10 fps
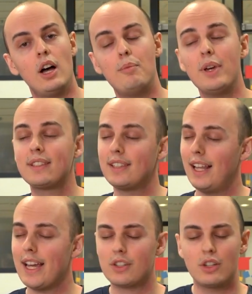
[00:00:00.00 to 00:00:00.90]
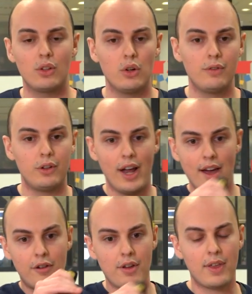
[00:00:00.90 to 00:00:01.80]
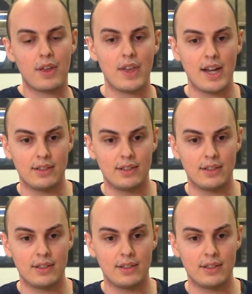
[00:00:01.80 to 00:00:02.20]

a big selection over everything that